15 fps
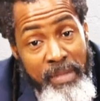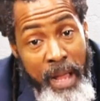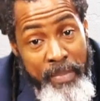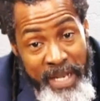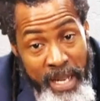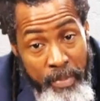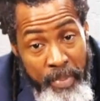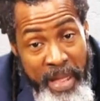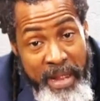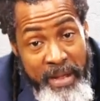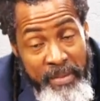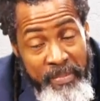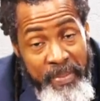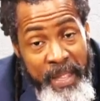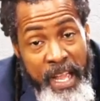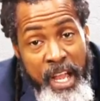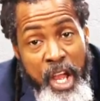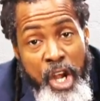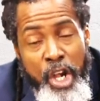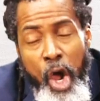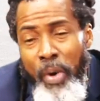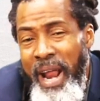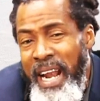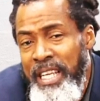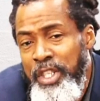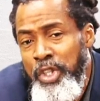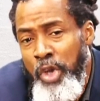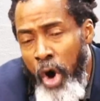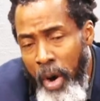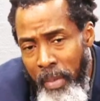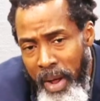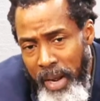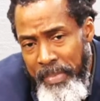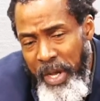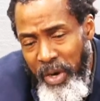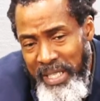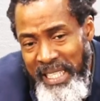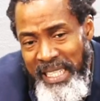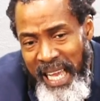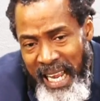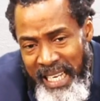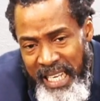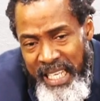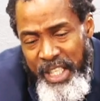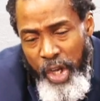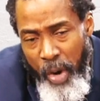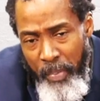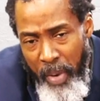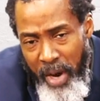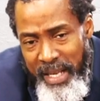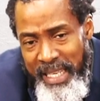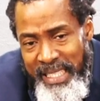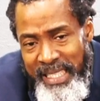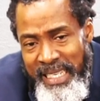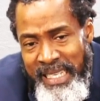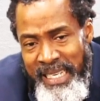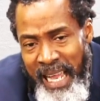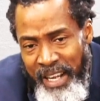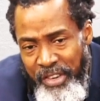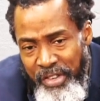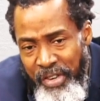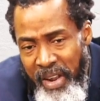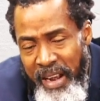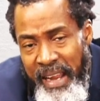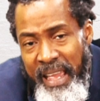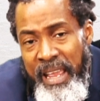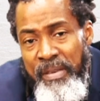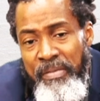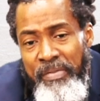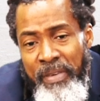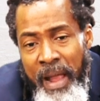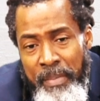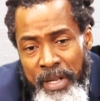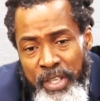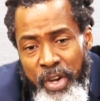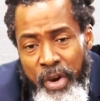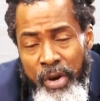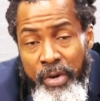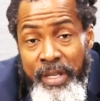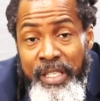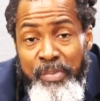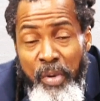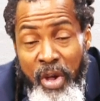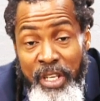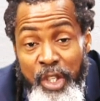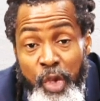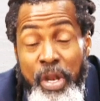a bit of pain. Now that is normal because that is your body's natural inflammatory response.